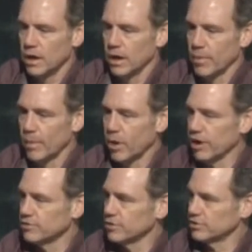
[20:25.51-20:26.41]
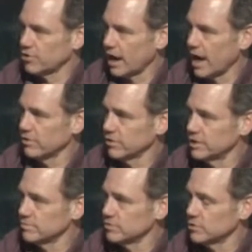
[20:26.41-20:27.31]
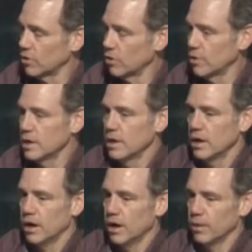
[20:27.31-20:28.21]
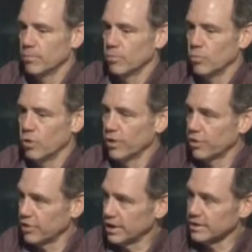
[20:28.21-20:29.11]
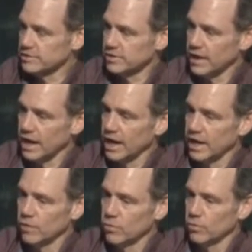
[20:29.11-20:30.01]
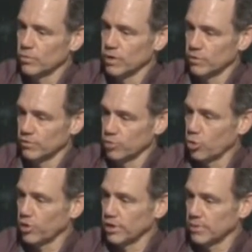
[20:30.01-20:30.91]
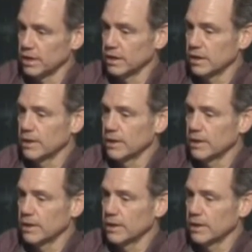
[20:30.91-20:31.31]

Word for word: Um, I'm also a triathlete, so um, one of the things that I that was important to me,